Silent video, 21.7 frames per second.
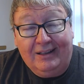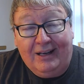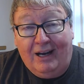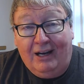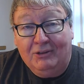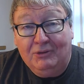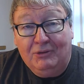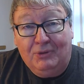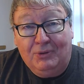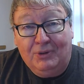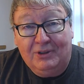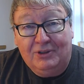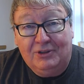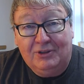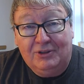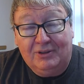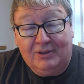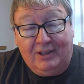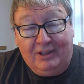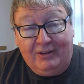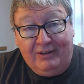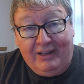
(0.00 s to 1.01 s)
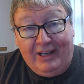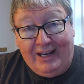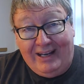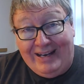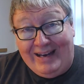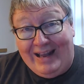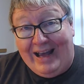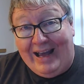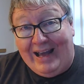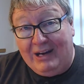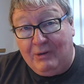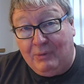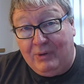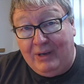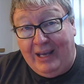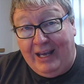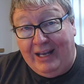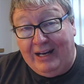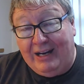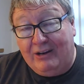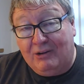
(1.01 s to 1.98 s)
On that night, we
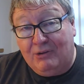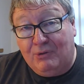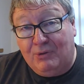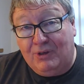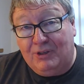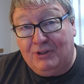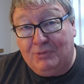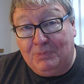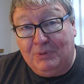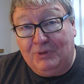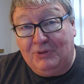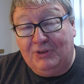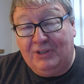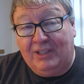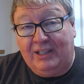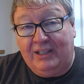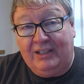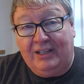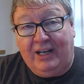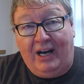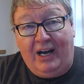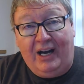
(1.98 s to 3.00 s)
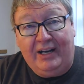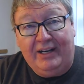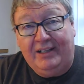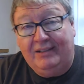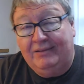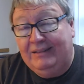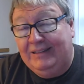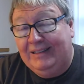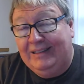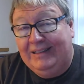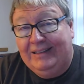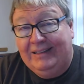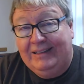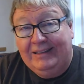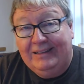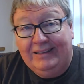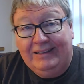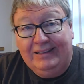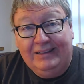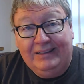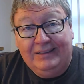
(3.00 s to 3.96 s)
had our Christmas cantata.
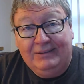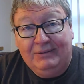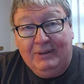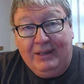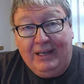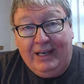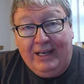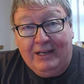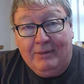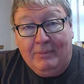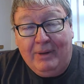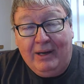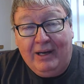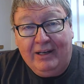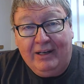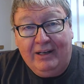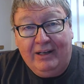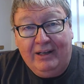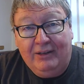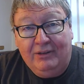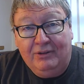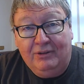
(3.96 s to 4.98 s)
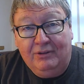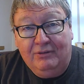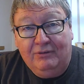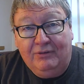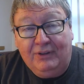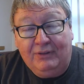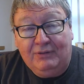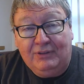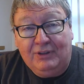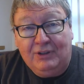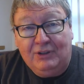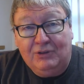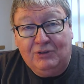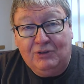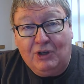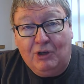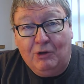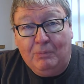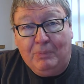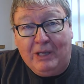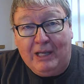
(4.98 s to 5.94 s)
We had about 150 or
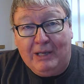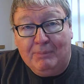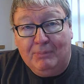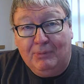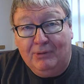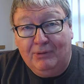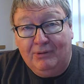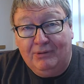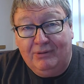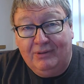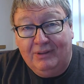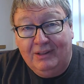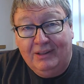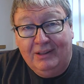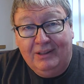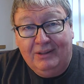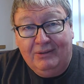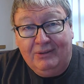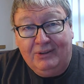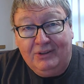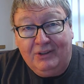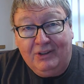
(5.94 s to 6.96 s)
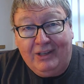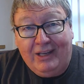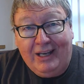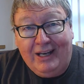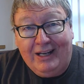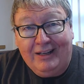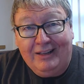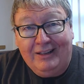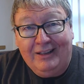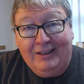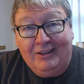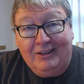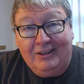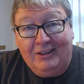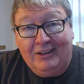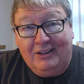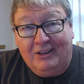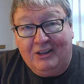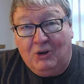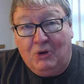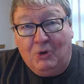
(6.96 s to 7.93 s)
so people when you counted in
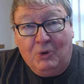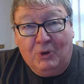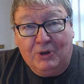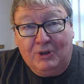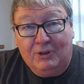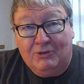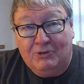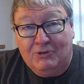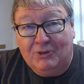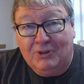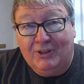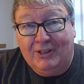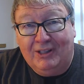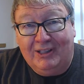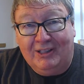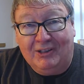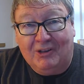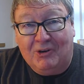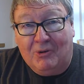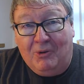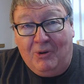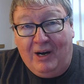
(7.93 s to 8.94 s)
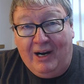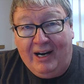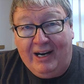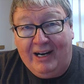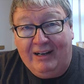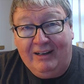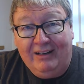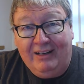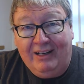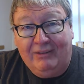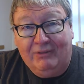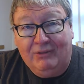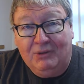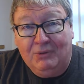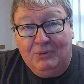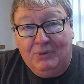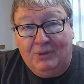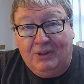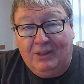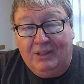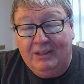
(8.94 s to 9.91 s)
the orchestra and the choir and
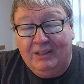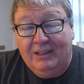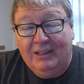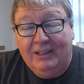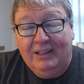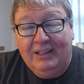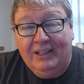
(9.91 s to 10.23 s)
everyone.